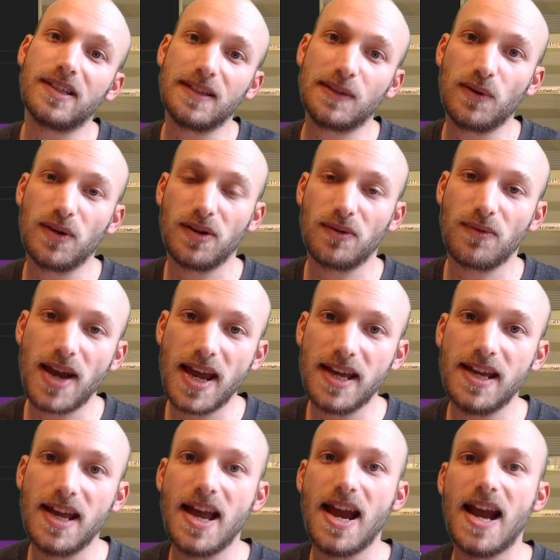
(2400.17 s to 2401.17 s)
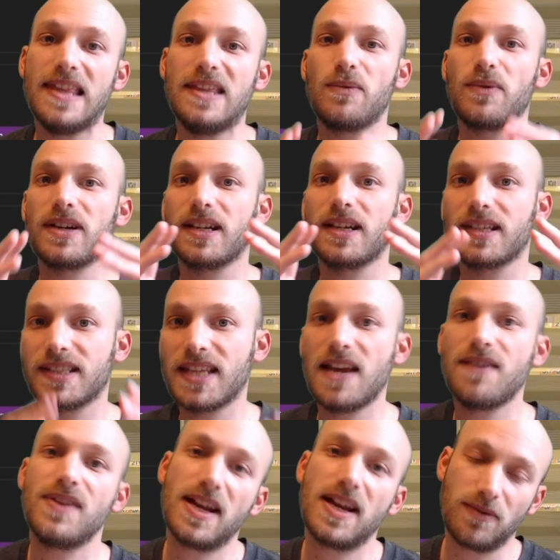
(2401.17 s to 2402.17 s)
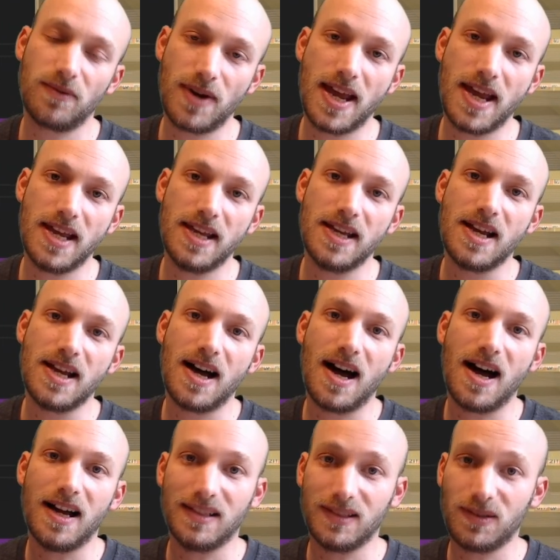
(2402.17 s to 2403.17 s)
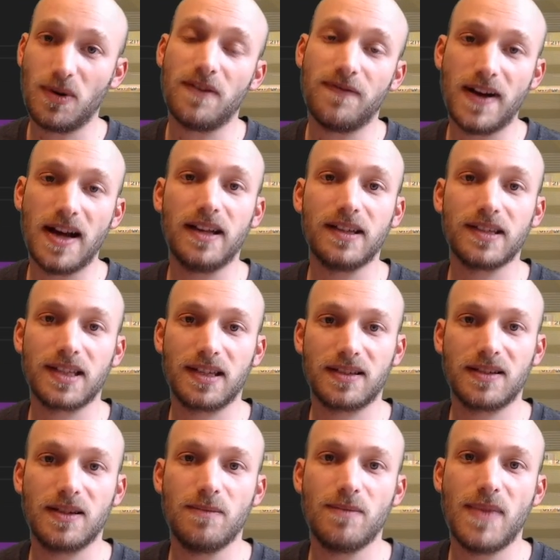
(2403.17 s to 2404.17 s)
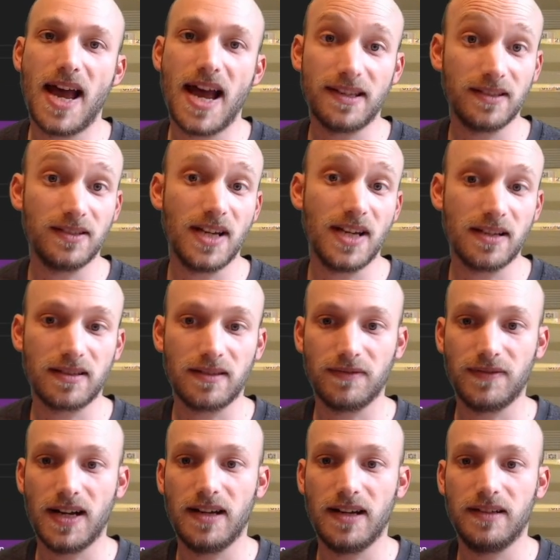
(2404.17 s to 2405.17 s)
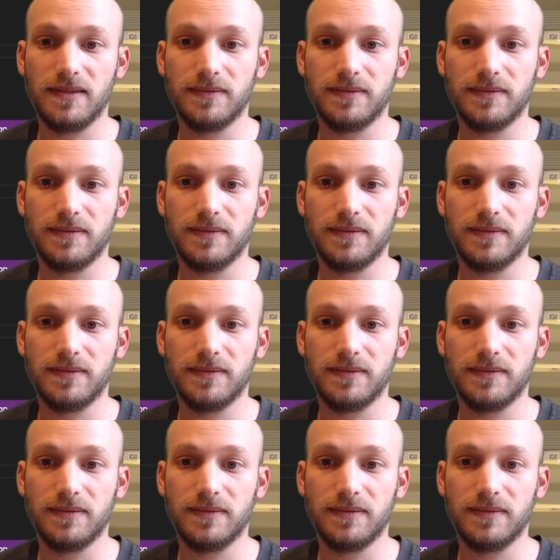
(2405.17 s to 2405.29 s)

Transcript: into an array, and then we're going to save that array onto our file system as a JSON file.